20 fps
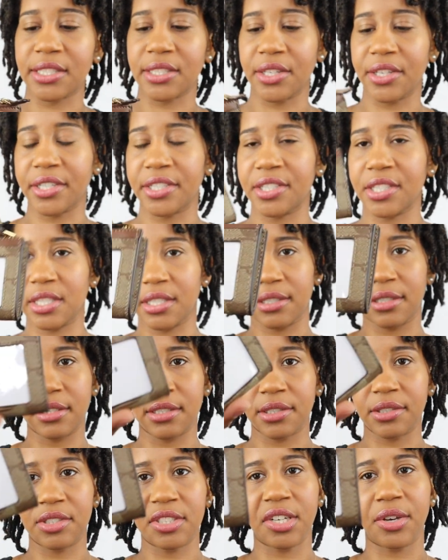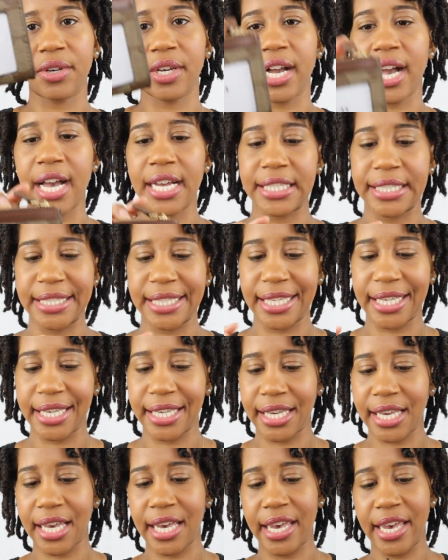so you can just show your I
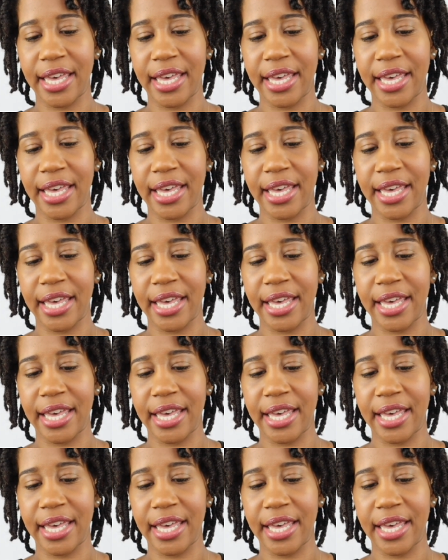D,